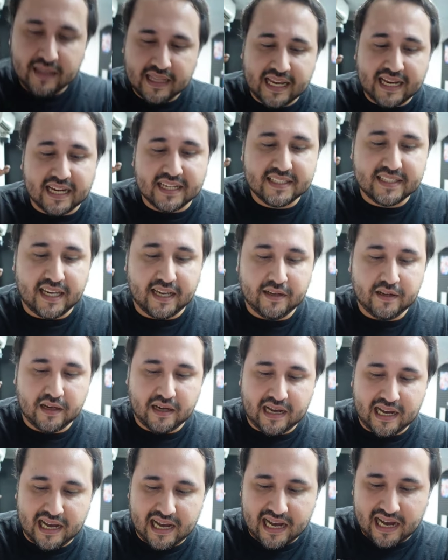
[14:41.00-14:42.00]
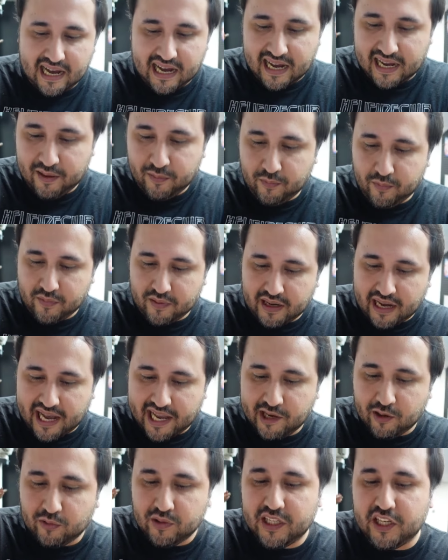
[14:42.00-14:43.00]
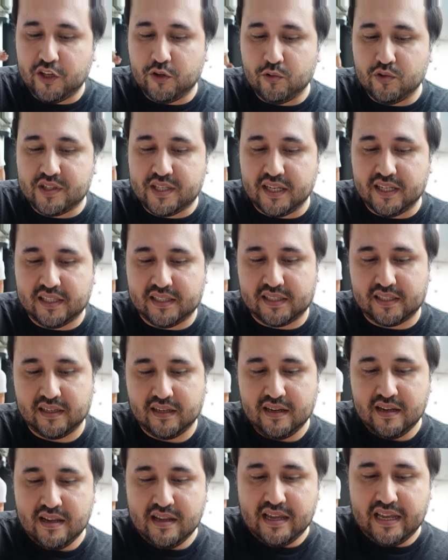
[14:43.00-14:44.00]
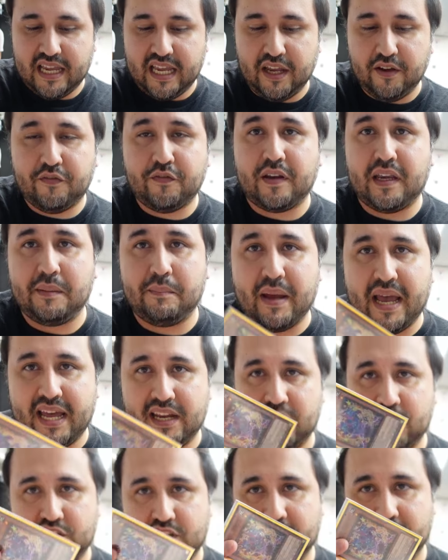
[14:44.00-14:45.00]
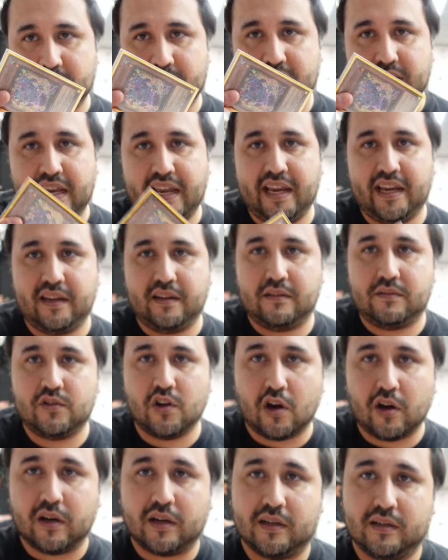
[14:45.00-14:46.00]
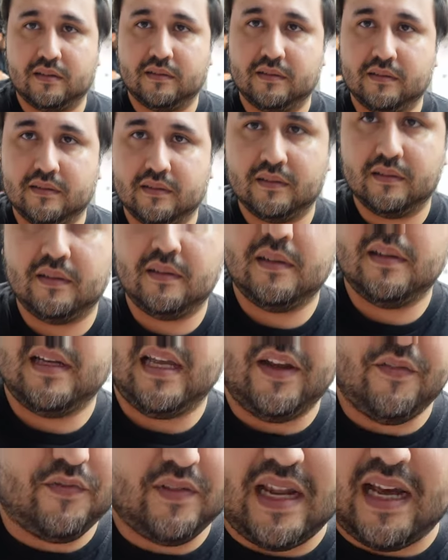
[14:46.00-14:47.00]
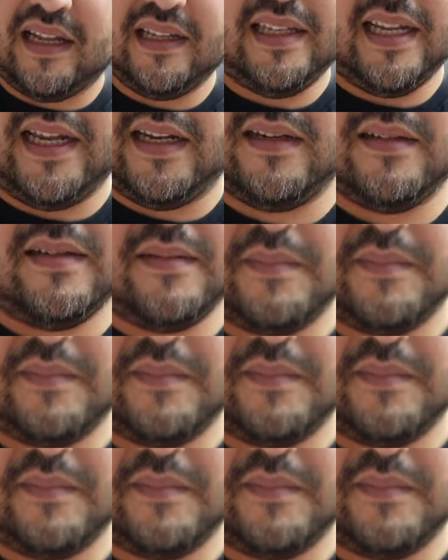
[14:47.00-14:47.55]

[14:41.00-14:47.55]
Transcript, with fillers: Like I said, I I only use this if he banishes a dark. A dark. If not, then